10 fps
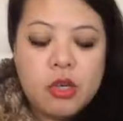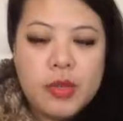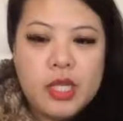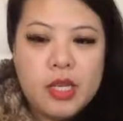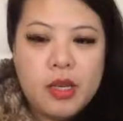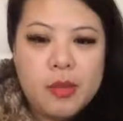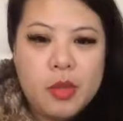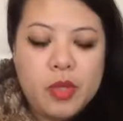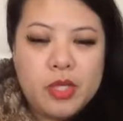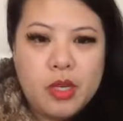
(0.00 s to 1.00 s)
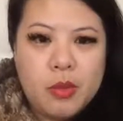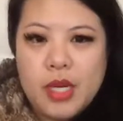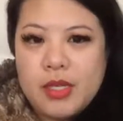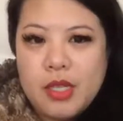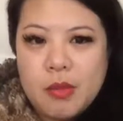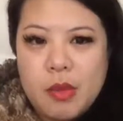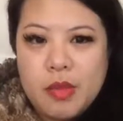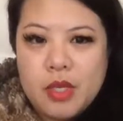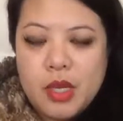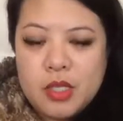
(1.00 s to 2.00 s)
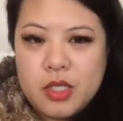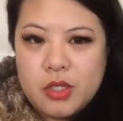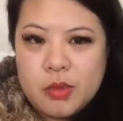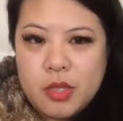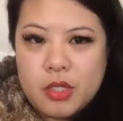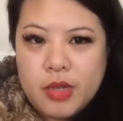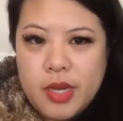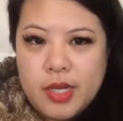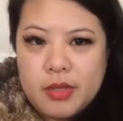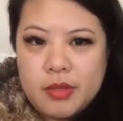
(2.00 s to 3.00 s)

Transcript: we? I mean, we're not telling people not to use merge, right?